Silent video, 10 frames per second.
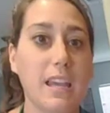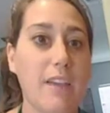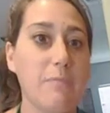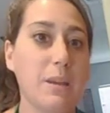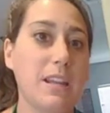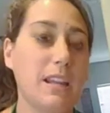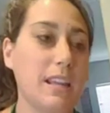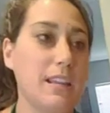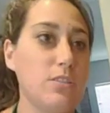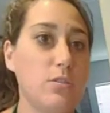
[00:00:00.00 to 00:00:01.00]
I've made it
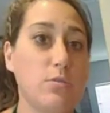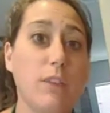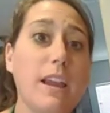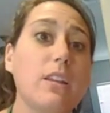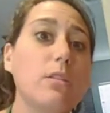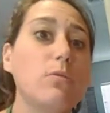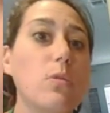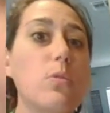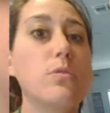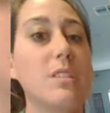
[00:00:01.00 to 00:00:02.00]
into regular
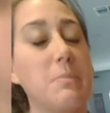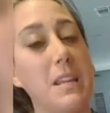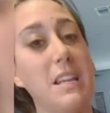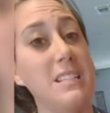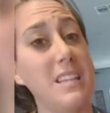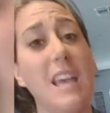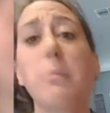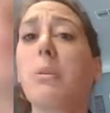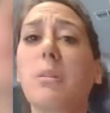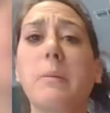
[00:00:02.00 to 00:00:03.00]
rolls. I've made it into
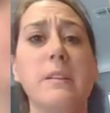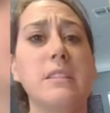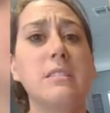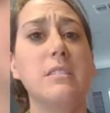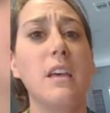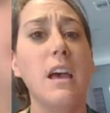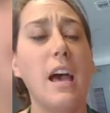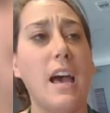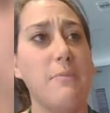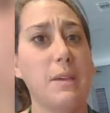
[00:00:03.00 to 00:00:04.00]
hamburger buns.
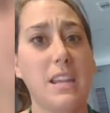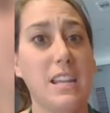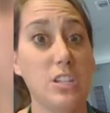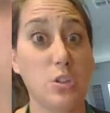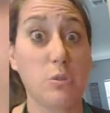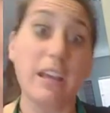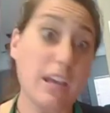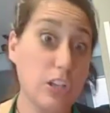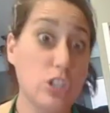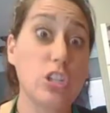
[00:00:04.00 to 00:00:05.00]
I've made it into like
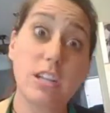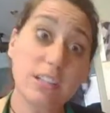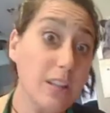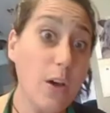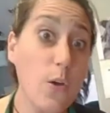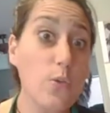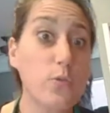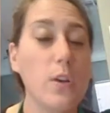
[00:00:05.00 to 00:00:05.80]
a cheese loaf.